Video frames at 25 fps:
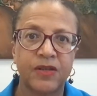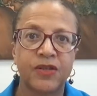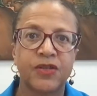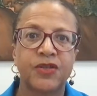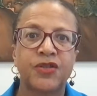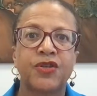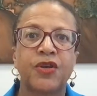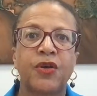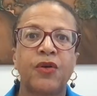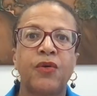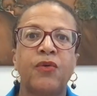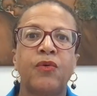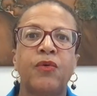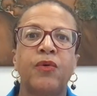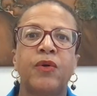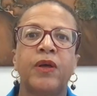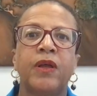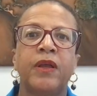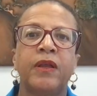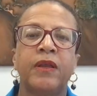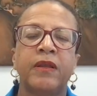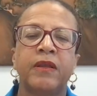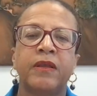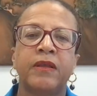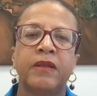So
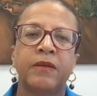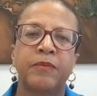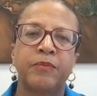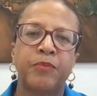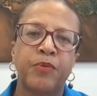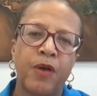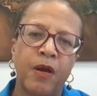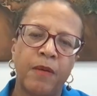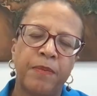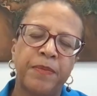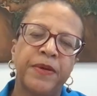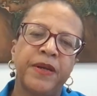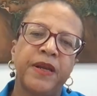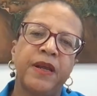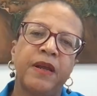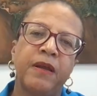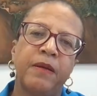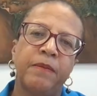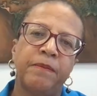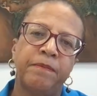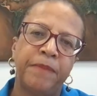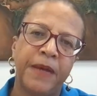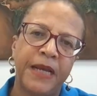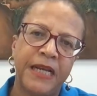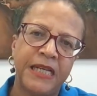the
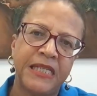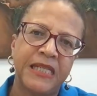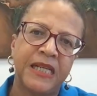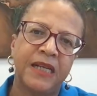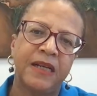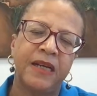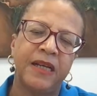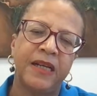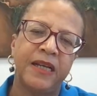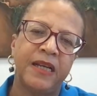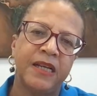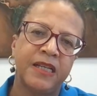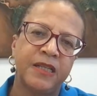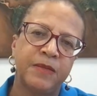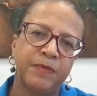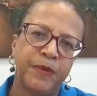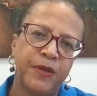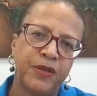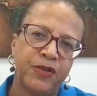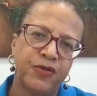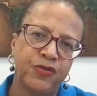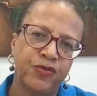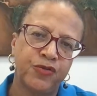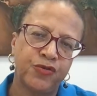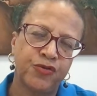property basically has
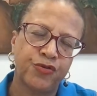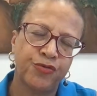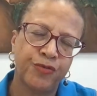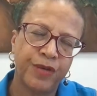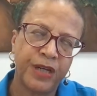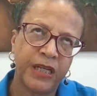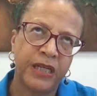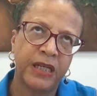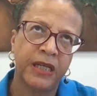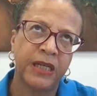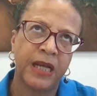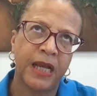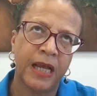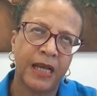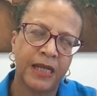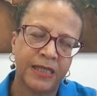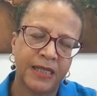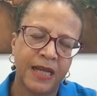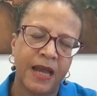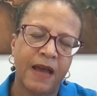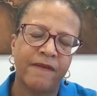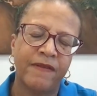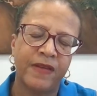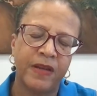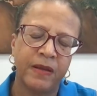been treated as
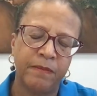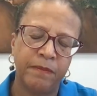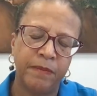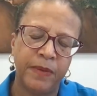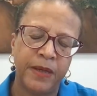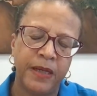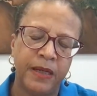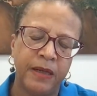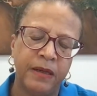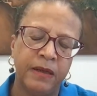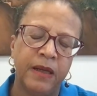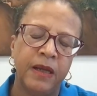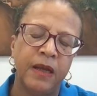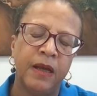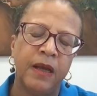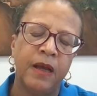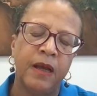having been